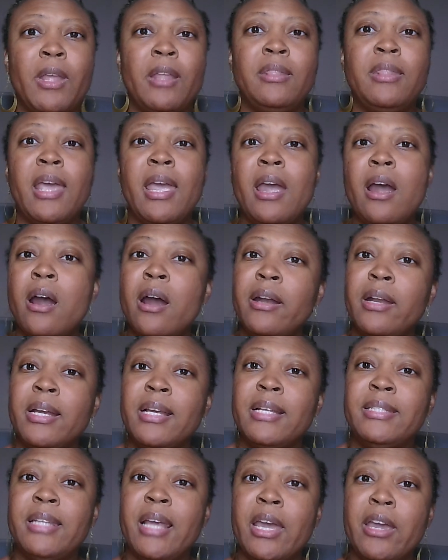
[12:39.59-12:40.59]
they are the
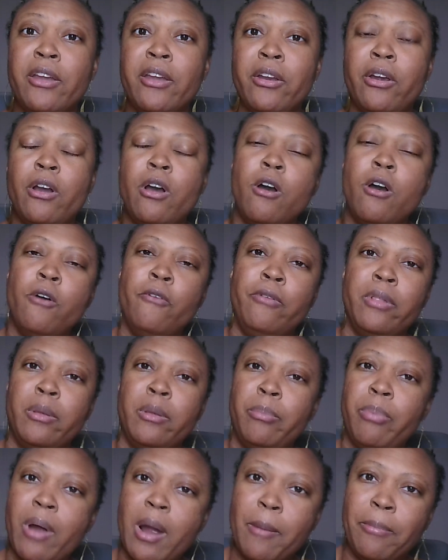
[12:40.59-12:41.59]
executor over the
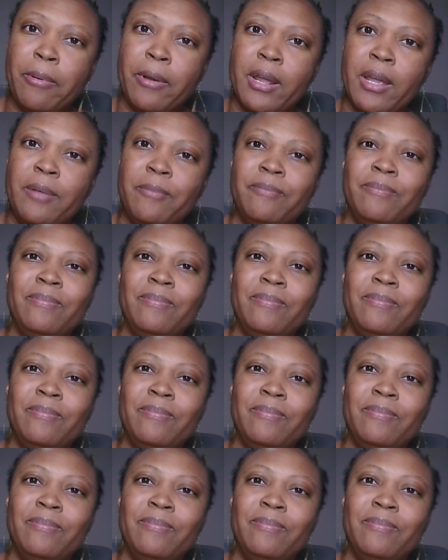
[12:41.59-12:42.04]
property.